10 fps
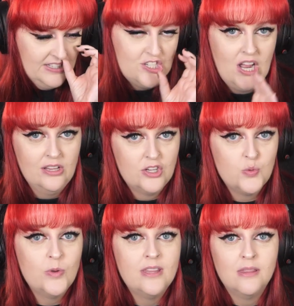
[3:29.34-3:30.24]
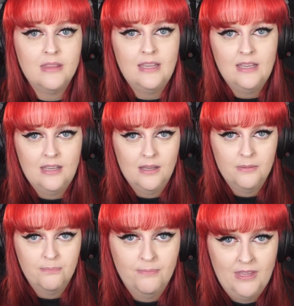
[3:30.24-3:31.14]
challenge with the
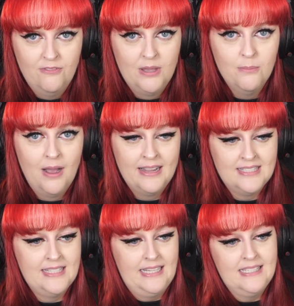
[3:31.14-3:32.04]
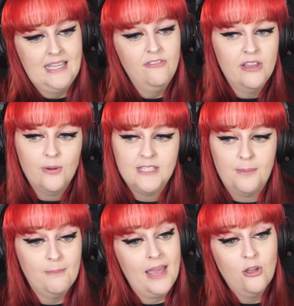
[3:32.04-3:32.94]
giving my CC fairies a
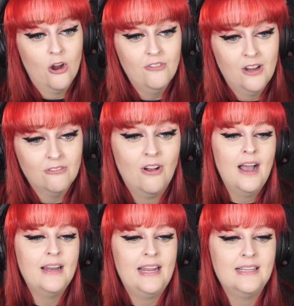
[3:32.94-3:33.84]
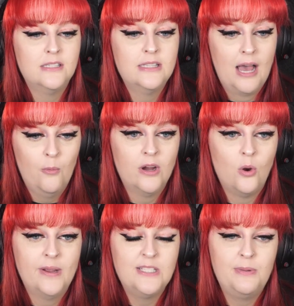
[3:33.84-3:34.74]
makeover, right? In that we're
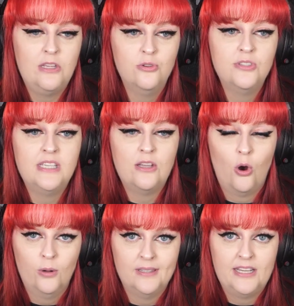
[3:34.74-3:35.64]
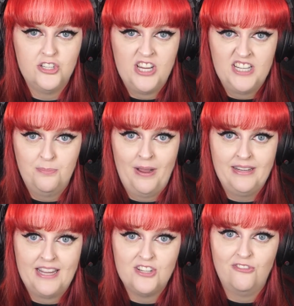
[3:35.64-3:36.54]
going to be using only Enchanted by
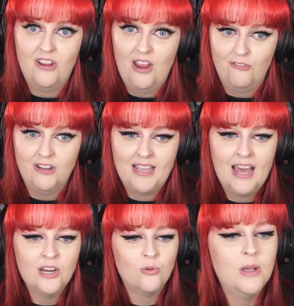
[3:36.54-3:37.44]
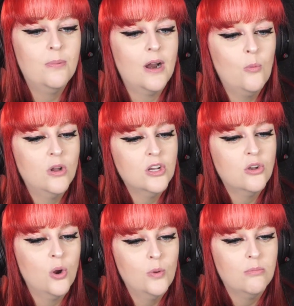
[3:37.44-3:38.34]
Nature for every category, but I want to
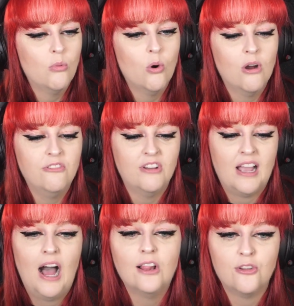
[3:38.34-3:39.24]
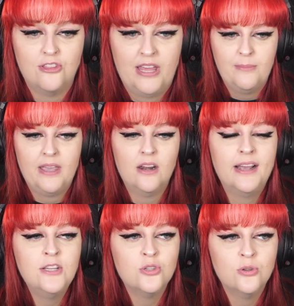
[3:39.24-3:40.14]
go with more of a color theme. Can
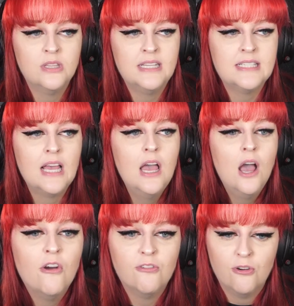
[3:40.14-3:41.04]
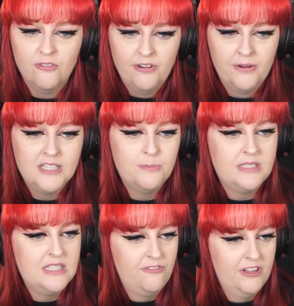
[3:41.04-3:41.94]
I do this for a very
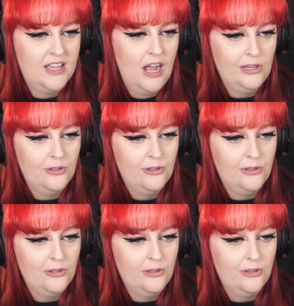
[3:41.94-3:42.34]
specific color